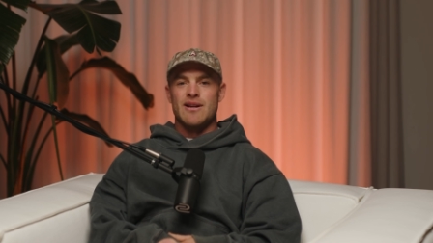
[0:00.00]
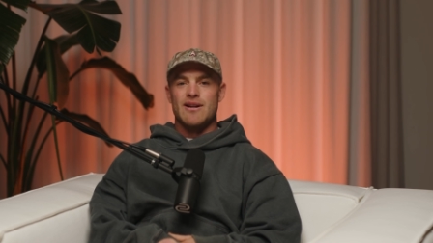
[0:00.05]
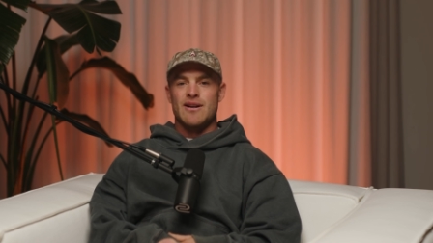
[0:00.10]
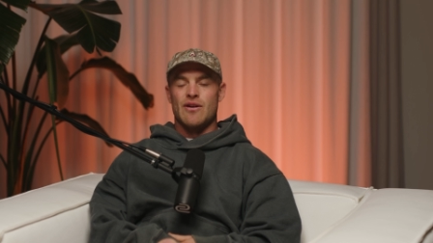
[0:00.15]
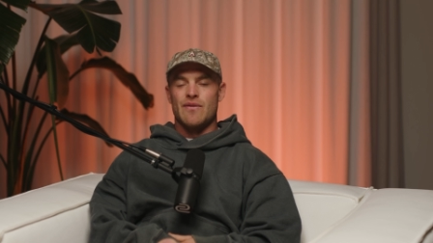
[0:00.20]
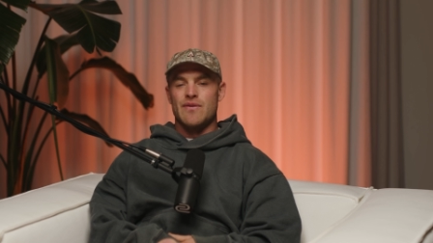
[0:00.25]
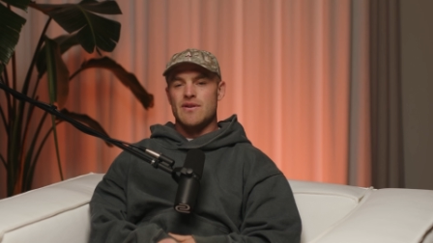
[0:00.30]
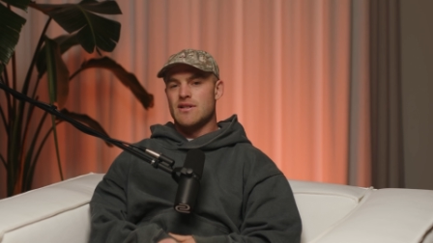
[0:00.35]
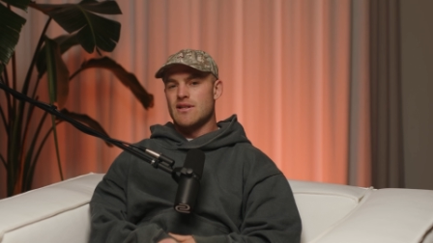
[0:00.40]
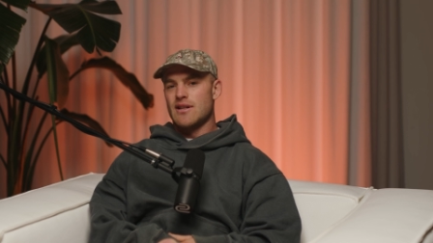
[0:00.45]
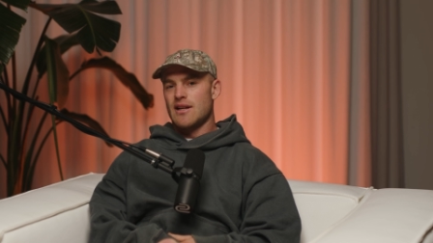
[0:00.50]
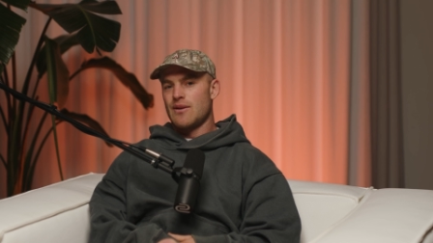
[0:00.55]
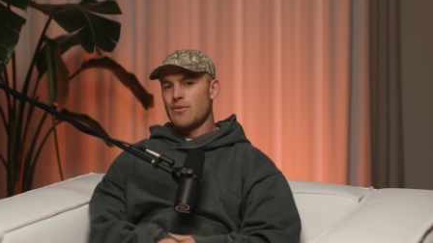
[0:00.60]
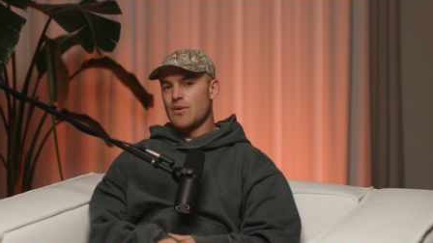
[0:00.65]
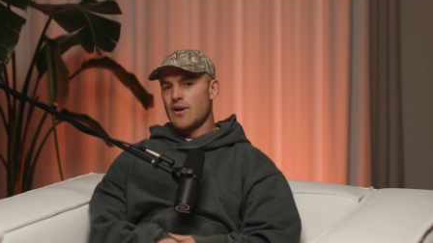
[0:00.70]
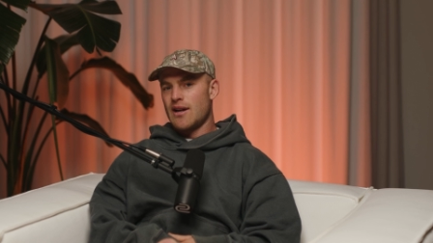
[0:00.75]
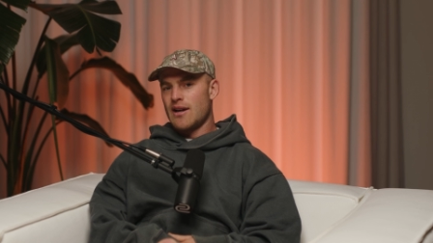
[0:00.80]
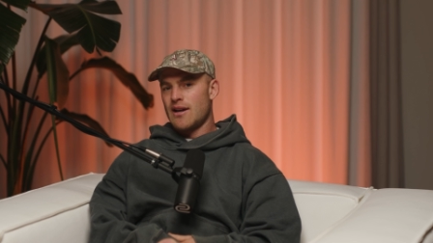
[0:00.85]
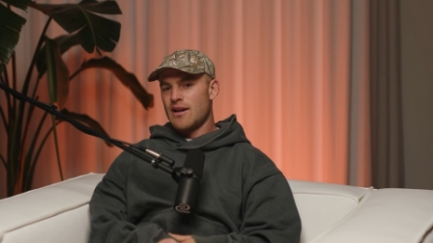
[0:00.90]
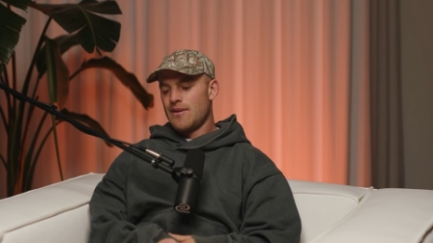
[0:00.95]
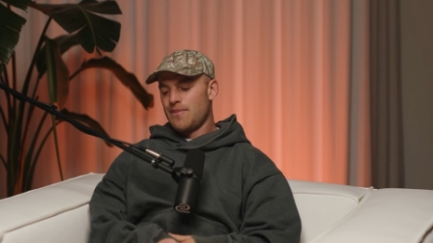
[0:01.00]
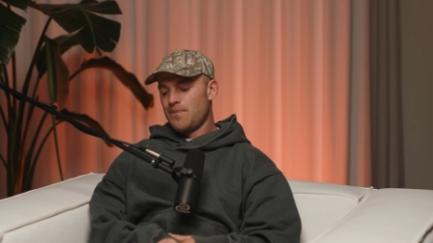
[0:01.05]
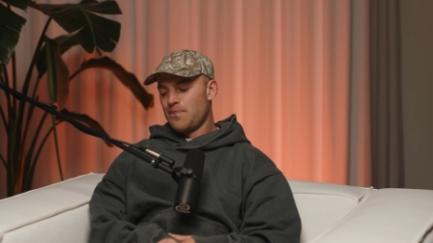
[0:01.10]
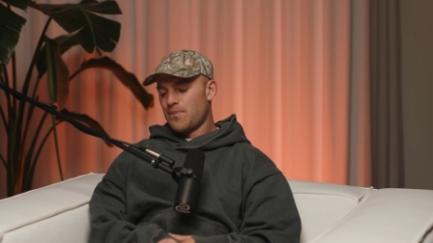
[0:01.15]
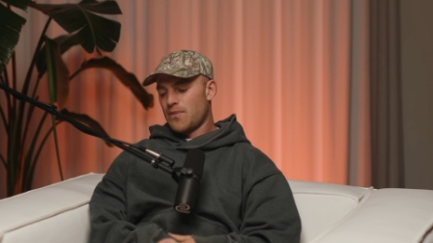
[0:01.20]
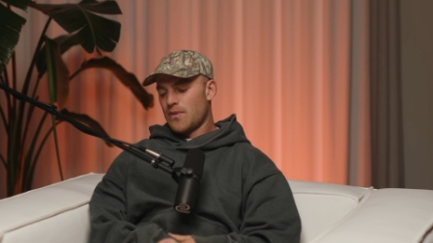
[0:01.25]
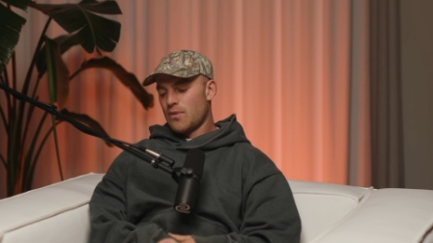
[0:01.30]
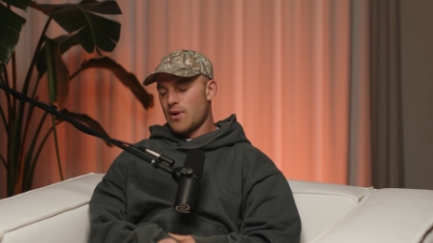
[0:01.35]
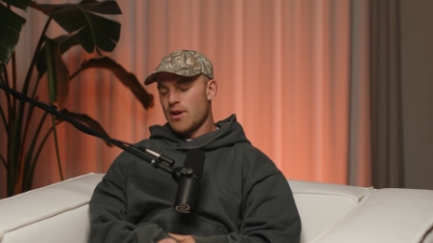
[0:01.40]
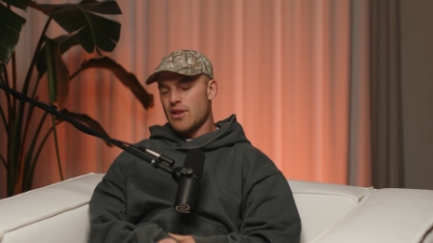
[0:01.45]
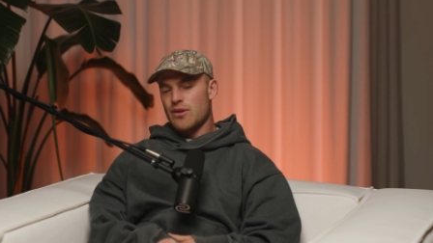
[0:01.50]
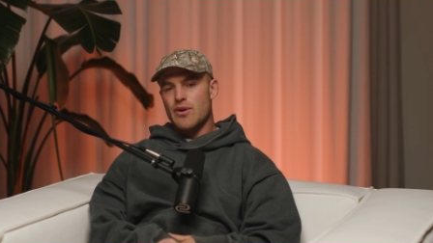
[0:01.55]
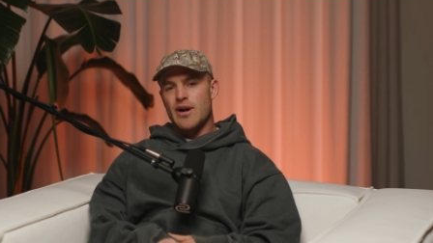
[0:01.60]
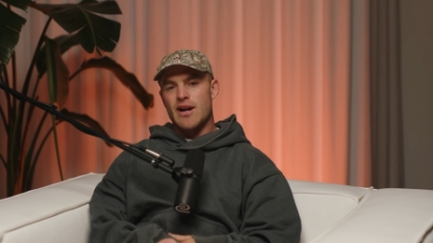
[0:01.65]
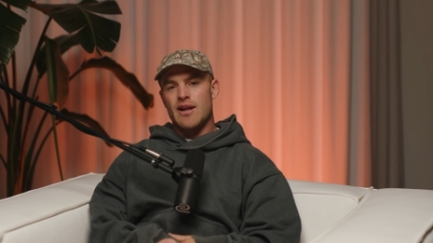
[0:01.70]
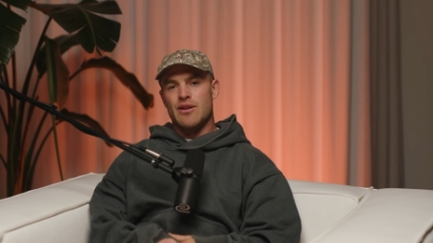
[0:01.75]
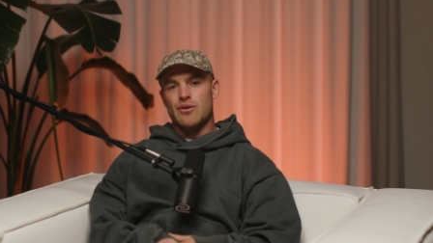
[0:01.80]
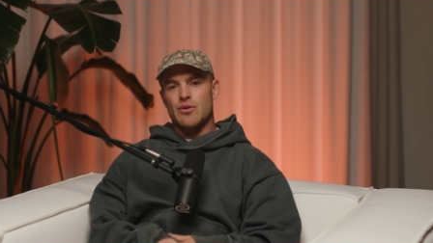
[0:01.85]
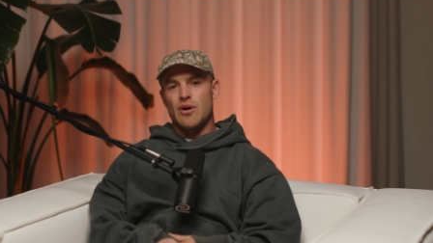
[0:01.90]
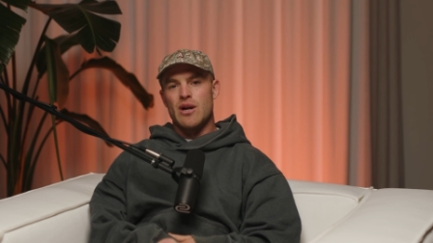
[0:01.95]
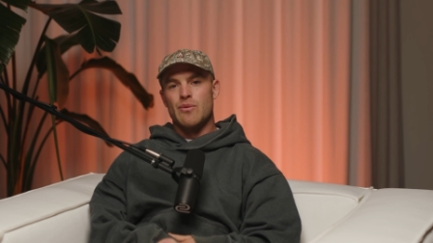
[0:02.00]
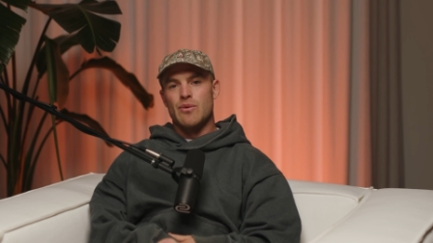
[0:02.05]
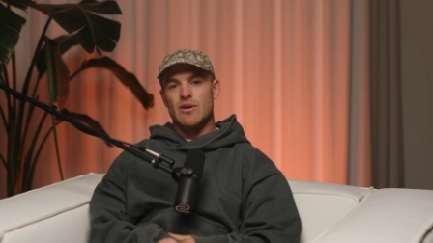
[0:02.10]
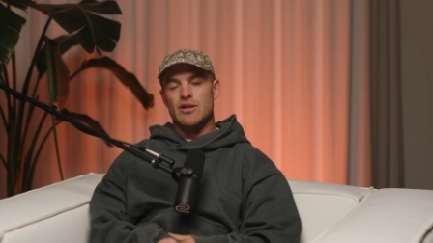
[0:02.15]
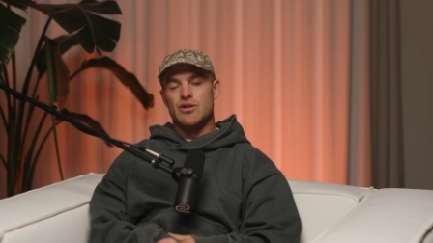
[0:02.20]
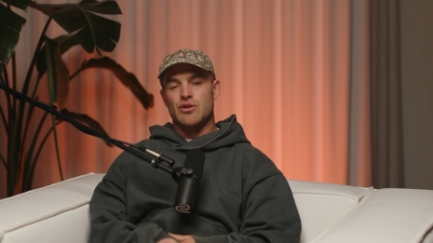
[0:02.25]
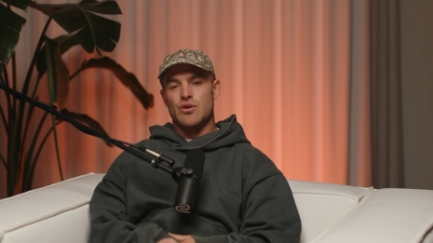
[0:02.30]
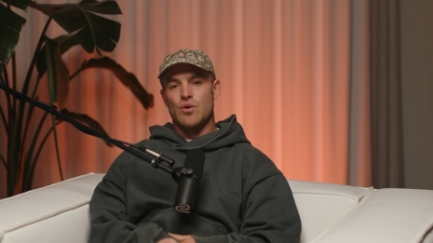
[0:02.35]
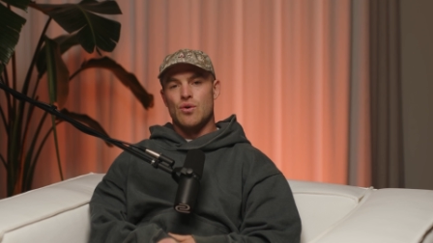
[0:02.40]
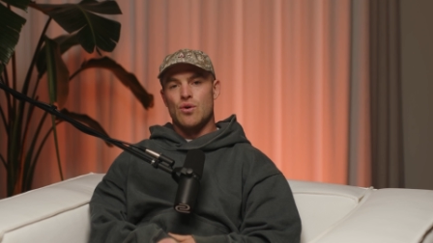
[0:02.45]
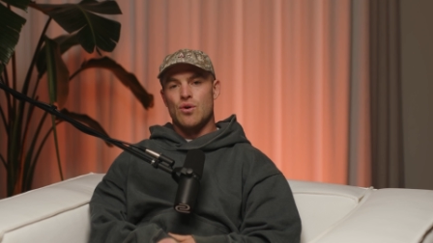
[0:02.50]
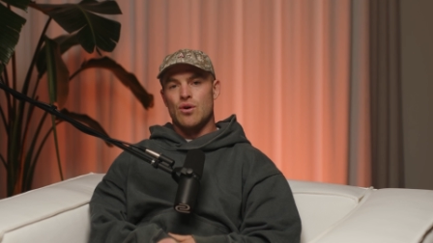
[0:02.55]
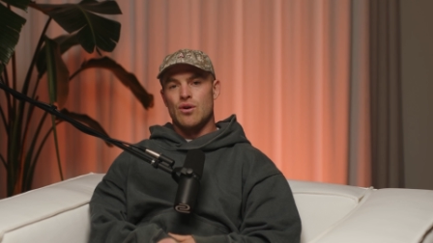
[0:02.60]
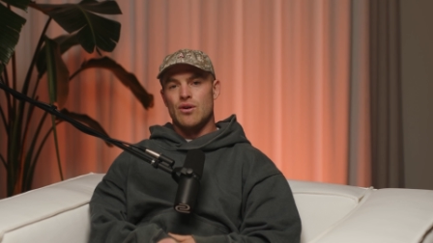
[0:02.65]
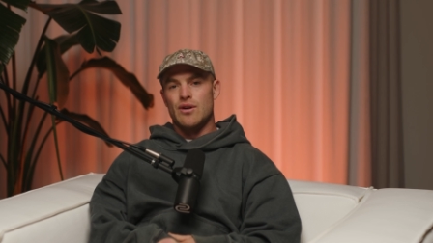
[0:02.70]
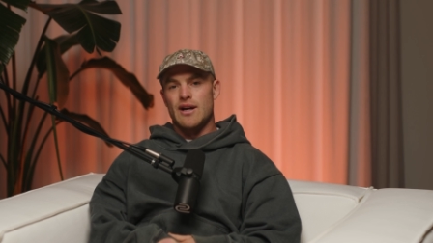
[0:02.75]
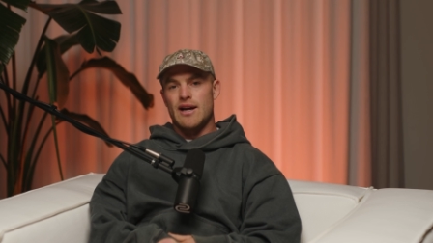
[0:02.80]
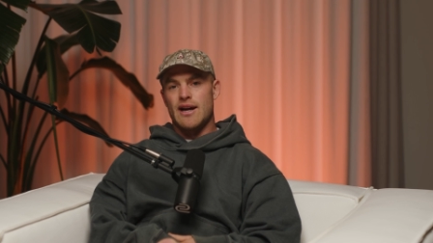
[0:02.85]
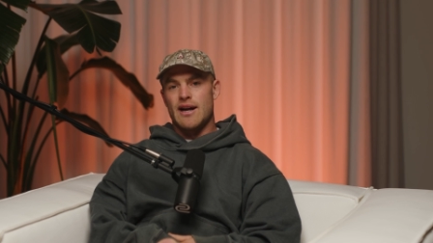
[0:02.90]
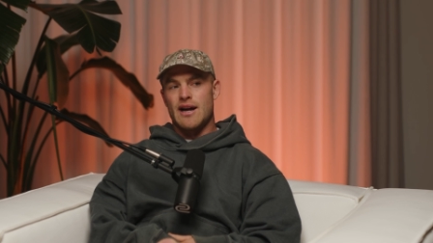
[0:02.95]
And obviously we're 3-3 with a draw